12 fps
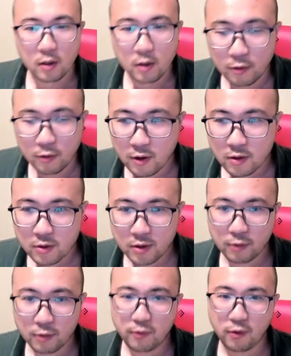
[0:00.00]
First,
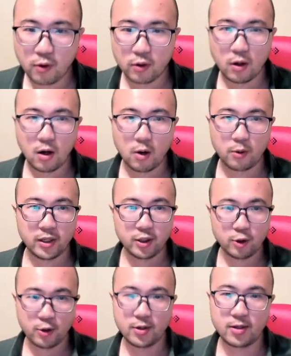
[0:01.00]
for our
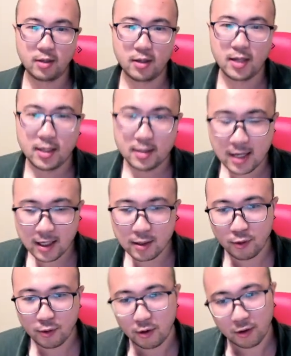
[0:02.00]
interest, and second,
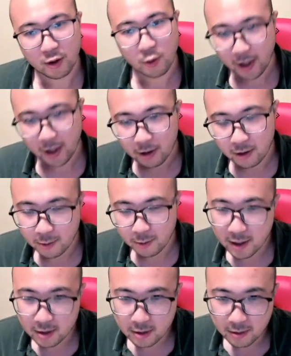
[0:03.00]
for our career,
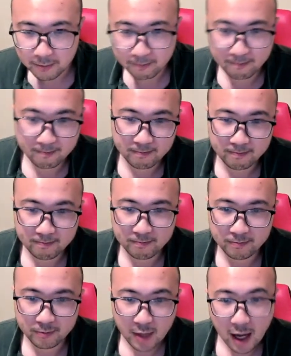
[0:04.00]
right?
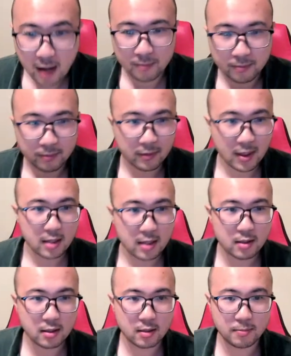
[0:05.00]
Yeah,
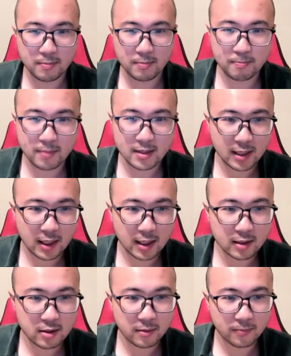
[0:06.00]
that's basically it.
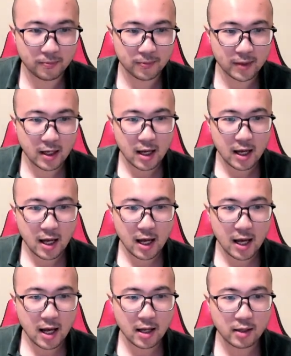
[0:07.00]

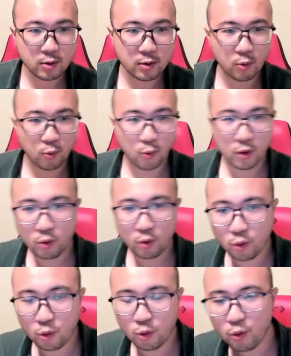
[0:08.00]
And
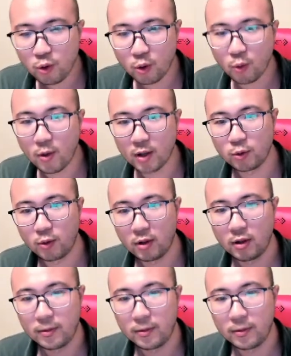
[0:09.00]
what do you want to learn?